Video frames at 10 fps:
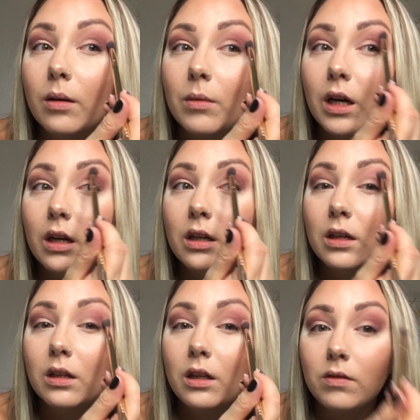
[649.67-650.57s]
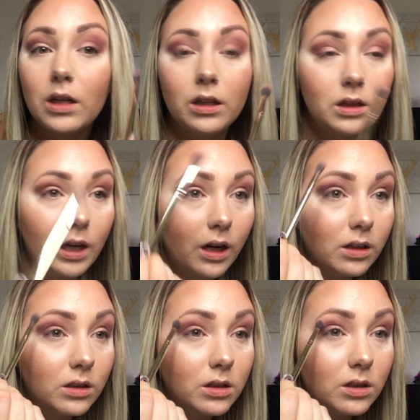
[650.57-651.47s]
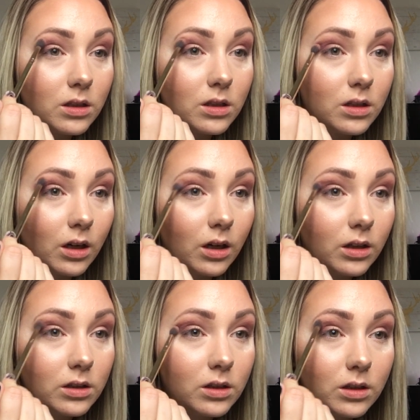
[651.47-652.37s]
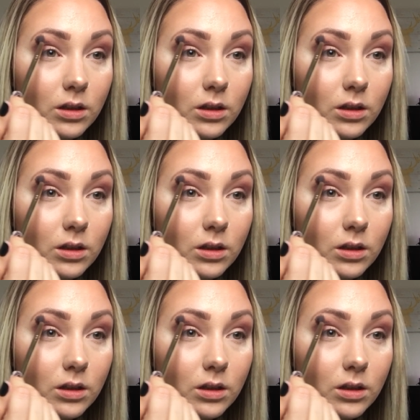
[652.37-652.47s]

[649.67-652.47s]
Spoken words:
I'm kind of gonna leave it at that just to start